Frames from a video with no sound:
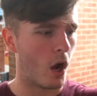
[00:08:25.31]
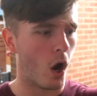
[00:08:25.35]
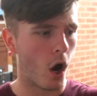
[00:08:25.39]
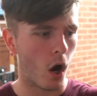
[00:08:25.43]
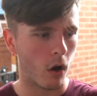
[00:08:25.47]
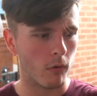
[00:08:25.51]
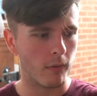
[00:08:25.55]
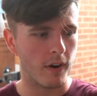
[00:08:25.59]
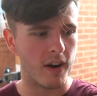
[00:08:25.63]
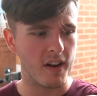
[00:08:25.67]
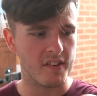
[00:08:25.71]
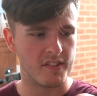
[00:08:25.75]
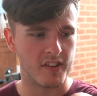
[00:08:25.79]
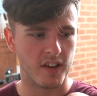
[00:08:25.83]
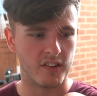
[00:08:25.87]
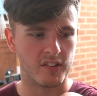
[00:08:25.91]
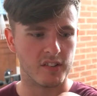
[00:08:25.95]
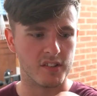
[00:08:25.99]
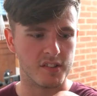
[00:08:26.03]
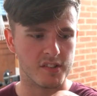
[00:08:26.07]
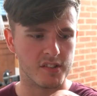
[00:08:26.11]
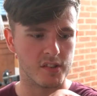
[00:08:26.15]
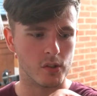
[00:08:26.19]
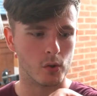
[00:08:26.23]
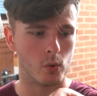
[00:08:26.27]
heart rate is
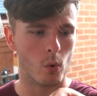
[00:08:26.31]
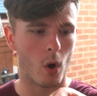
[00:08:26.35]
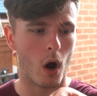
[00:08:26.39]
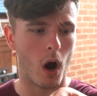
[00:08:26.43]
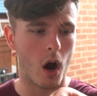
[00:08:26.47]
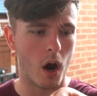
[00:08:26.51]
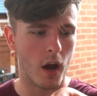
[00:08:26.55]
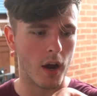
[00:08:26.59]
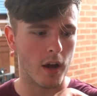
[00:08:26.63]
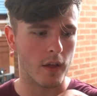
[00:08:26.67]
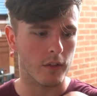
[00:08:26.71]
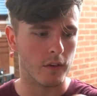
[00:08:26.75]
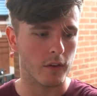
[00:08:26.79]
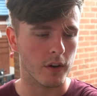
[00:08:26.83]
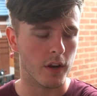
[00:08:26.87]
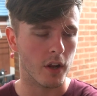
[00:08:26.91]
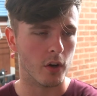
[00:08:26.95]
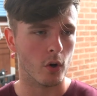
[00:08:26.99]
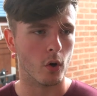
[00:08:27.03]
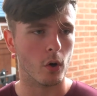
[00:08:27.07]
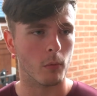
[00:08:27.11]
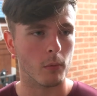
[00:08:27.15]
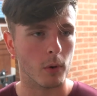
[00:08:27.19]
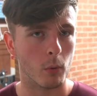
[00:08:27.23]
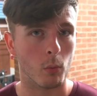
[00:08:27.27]
actually still higher than
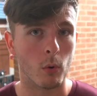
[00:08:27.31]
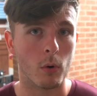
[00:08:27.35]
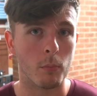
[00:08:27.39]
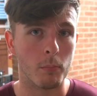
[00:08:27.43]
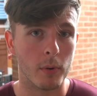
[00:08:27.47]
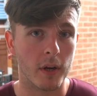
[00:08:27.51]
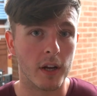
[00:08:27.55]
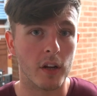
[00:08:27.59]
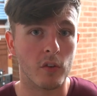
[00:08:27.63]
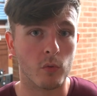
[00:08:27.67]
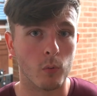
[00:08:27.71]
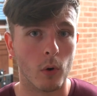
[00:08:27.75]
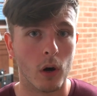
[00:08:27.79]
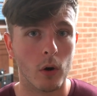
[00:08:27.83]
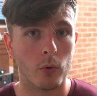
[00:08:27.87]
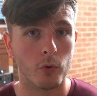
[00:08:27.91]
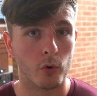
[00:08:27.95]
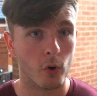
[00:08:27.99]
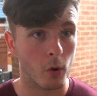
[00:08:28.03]
it normally would be as well.